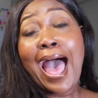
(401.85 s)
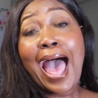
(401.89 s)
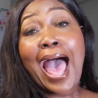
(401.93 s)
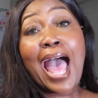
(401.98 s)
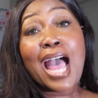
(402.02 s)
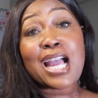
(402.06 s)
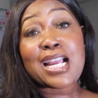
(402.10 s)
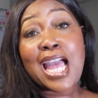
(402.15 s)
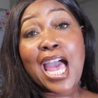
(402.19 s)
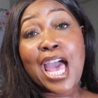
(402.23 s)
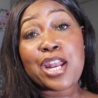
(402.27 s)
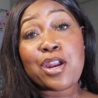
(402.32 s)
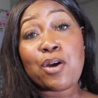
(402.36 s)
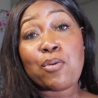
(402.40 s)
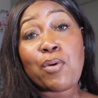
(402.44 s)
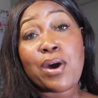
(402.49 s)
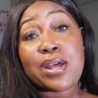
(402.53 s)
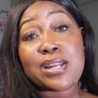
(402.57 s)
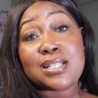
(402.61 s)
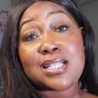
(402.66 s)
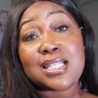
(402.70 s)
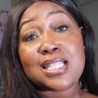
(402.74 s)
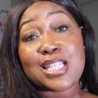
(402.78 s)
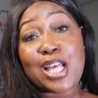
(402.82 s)
I kind of
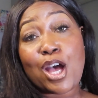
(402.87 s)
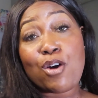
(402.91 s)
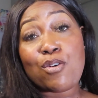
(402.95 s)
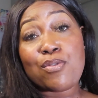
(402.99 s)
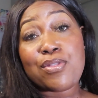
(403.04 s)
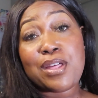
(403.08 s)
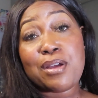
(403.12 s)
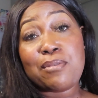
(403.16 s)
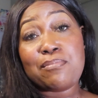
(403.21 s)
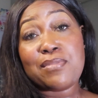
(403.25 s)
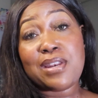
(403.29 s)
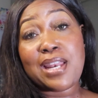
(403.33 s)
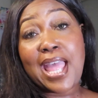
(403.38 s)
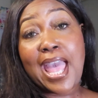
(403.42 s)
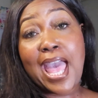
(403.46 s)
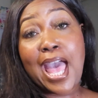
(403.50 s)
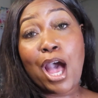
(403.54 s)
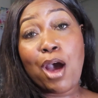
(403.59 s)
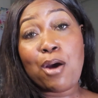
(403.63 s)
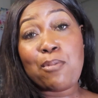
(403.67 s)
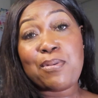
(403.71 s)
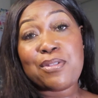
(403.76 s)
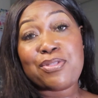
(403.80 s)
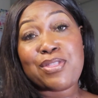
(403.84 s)
want to sell them
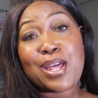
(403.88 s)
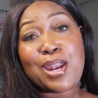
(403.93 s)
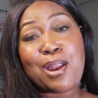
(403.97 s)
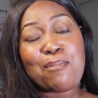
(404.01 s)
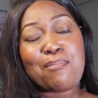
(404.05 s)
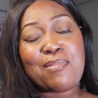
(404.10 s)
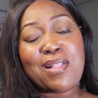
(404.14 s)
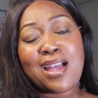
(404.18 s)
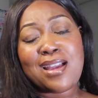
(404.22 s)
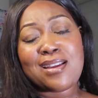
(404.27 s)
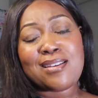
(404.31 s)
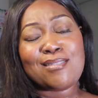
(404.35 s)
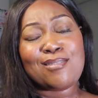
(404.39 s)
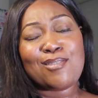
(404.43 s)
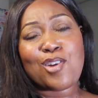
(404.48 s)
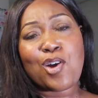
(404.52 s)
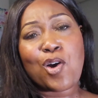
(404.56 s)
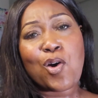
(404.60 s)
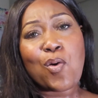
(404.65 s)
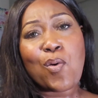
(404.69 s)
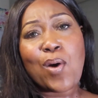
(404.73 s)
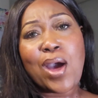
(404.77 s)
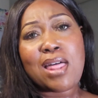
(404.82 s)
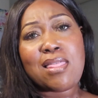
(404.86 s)
now, but then I'm like,
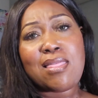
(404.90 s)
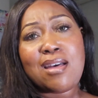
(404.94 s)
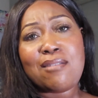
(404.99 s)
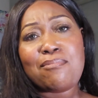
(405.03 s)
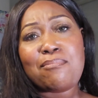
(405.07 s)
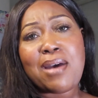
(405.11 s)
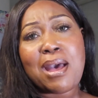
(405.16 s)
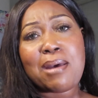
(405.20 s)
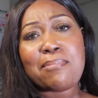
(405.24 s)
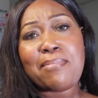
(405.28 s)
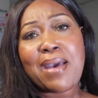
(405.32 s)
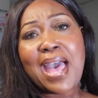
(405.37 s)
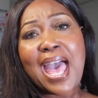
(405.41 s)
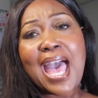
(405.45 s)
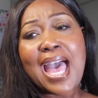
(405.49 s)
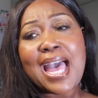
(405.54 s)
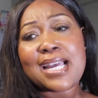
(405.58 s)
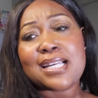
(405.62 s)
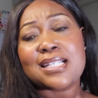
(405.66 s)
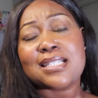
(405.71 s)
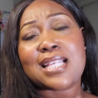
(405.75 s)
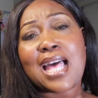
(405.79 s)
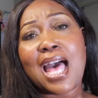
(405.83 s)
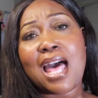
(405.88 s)
no, I love my
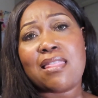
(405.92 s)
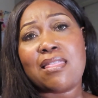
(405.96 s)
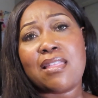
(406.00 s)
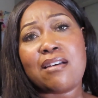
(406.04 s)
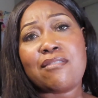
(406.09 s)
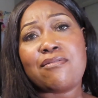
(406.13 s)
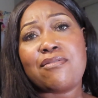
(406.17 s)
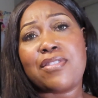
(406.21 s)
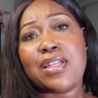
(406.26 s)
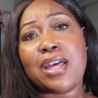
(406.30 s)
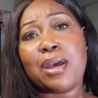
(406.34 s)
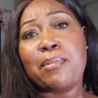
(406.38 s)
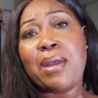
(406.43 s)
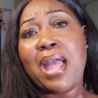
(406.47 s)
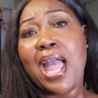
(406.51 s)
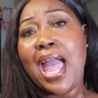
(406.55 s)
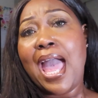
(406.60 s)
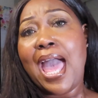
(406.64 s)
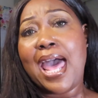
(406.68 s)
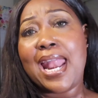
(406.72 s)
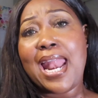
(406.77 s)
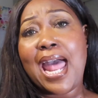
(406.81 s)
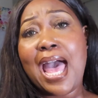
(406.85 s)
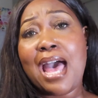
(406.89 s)
bags, I love them.
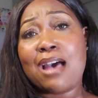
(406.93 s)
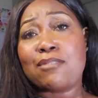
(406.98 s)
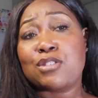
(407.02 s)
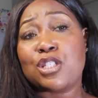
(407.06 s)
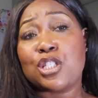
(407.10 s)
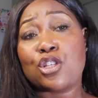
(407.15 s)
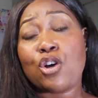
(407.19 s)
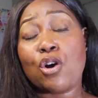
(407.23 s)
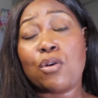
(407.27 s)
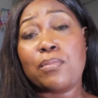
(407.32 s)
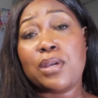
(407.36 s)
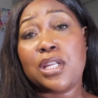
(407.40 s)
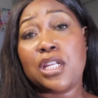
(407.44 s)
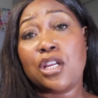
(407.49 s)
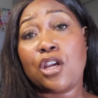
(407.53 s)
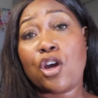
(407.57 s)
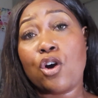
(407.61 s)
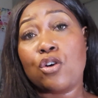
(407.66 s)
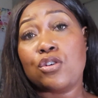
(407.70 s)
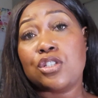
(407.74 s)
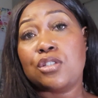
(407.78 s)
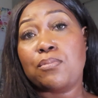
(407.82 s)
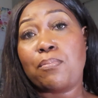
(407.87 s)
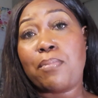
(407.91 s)
And I have so many
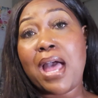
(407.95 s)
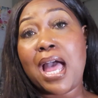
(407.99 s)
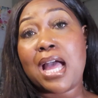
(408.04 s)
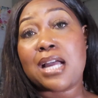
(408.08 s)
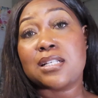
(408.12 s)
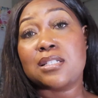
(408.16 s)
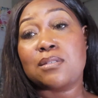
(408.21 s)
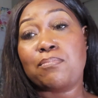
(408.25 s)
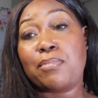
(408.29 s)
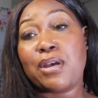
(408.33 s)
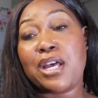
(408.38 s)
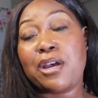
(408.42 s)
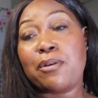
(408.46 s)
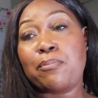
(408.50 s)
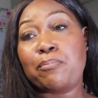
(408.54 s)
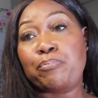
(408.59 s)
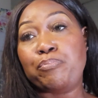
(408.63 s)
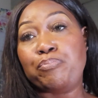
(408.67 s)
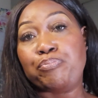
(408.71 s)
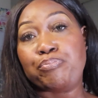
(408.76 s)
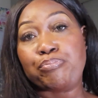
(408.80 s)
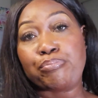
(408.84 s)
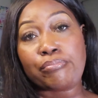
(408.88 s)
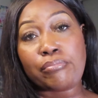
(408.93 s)
Coach bags, but
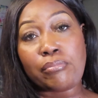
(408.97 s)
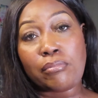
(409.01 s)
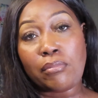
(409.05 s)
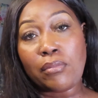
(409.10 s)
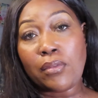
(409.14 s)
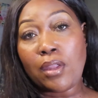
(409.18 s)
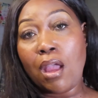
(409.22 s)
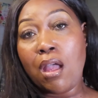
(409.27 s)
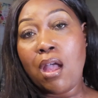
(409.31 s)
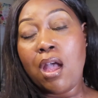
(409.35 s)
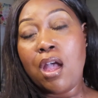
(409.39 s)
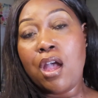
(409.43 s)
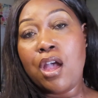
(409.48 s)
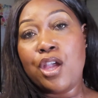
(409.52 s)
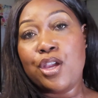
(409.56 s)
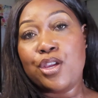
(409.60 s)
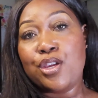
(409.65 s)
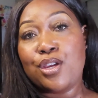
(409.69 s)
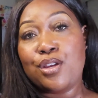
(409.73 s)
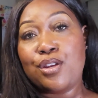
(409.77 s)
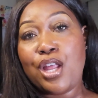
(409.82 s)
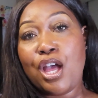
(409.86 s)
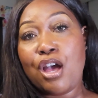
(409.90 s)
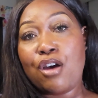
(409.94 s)

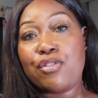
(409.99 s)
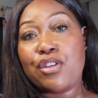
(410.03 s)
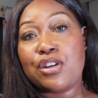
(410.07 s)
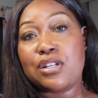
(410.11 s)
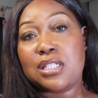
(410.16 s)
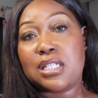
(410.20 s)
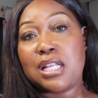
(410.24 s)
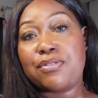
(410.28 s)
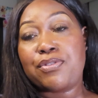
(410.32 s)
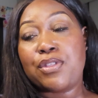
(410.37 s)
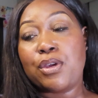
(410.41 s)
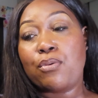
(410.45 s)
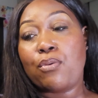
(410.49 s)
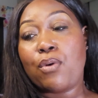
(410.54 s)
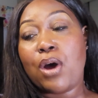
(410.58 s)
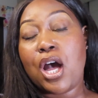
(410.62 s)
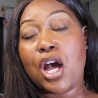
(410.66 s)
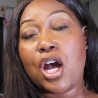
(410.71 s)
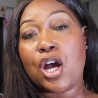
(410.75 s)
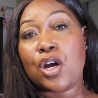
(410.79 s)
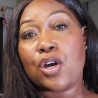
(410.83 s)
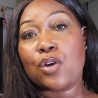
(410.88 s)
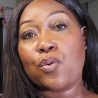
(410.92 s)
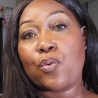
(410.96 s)
you know, there's nothing
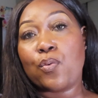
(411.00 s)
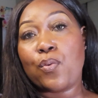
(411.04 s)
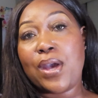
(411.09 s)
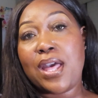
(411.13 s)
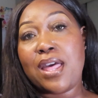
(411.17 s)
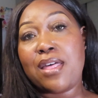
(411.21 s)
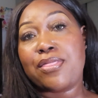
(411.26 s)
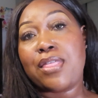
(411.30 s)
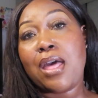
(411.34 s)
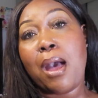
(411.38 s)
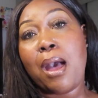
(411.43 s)
wrong with